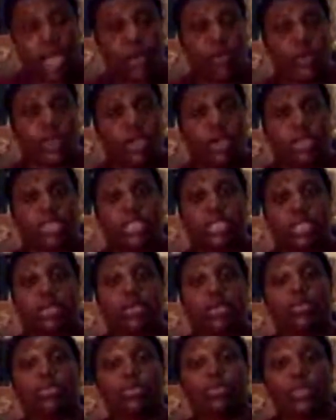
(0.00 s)
I want to
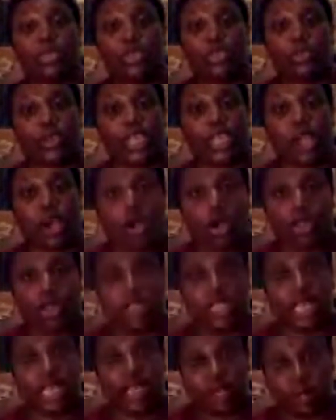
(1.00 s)
also greet all
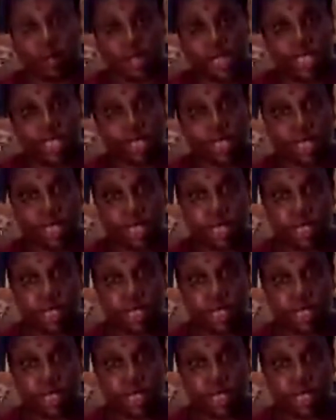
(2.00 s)
the elders,